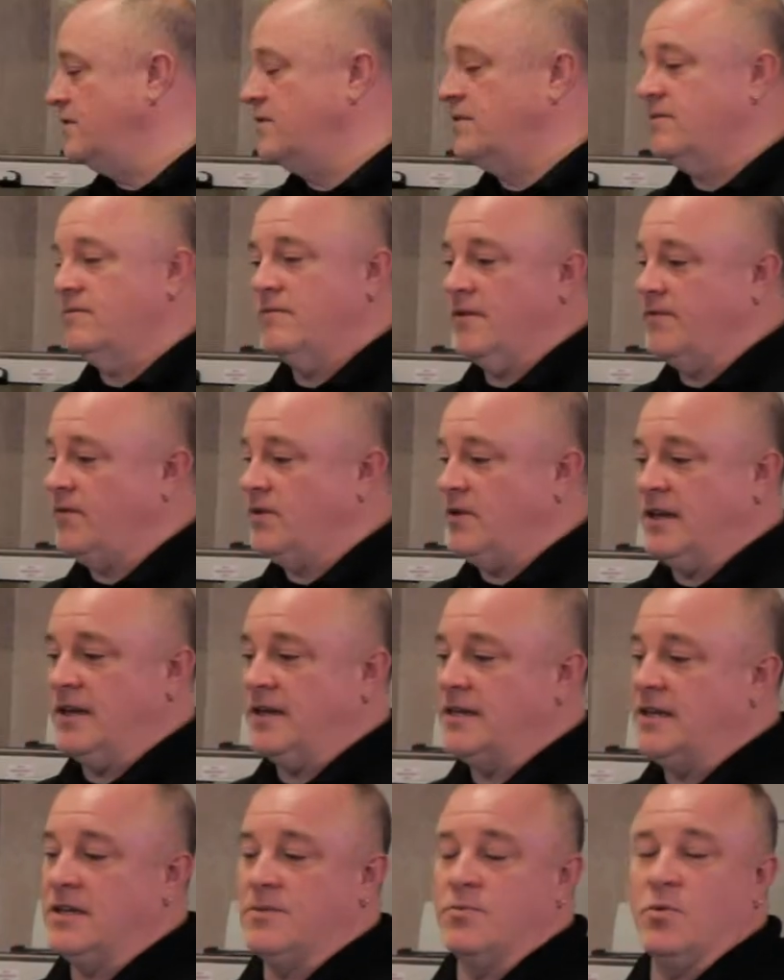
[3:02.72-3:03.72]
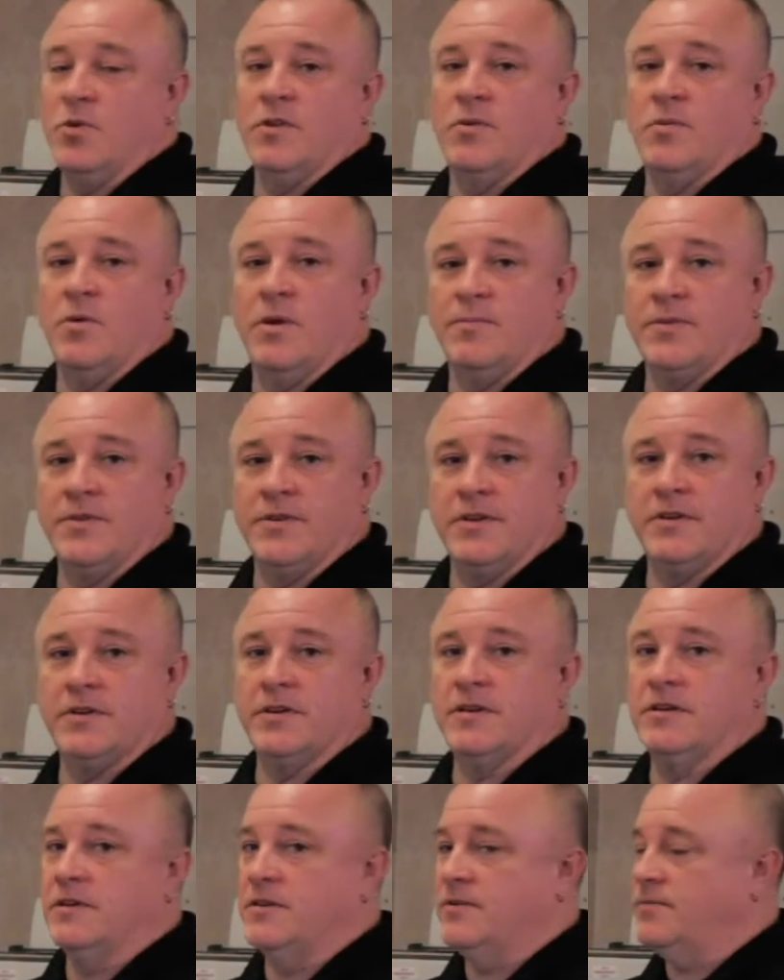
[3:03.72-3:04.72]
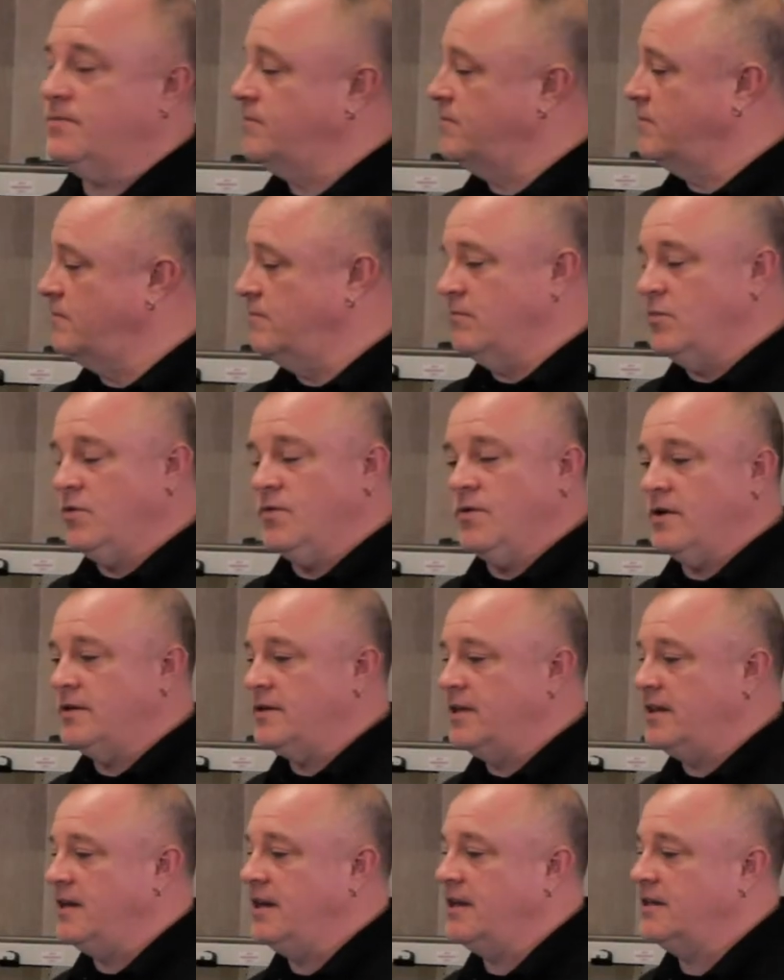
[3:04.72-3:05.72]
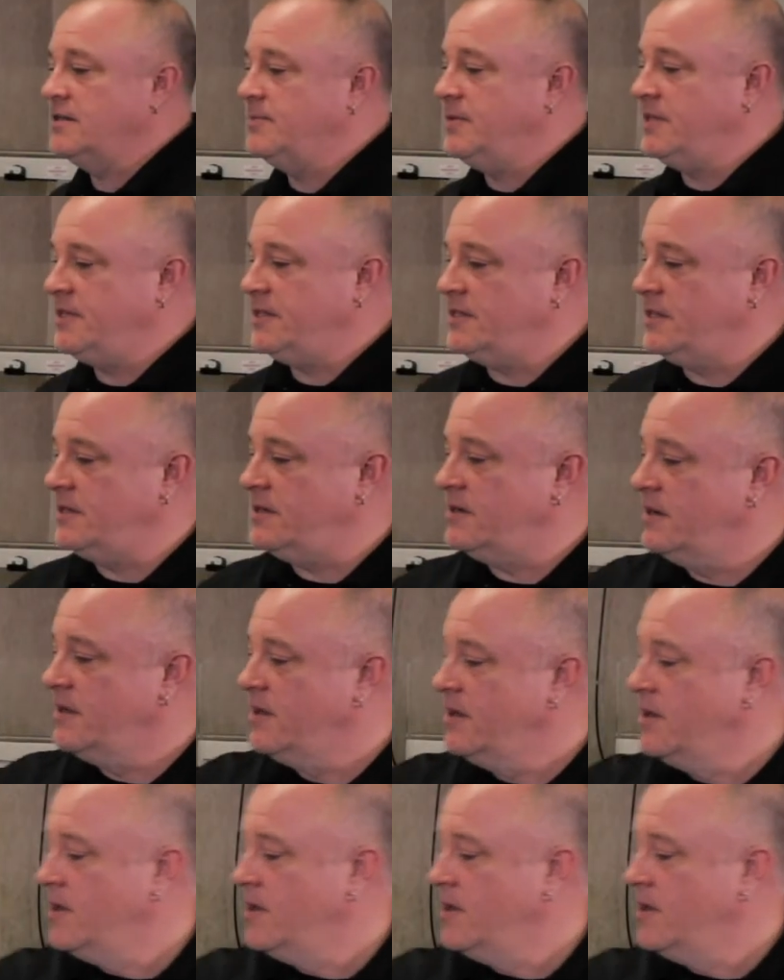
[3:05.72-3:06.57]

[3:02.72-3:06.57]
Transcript: just, if you need to teach more than one position, just move on to the next position,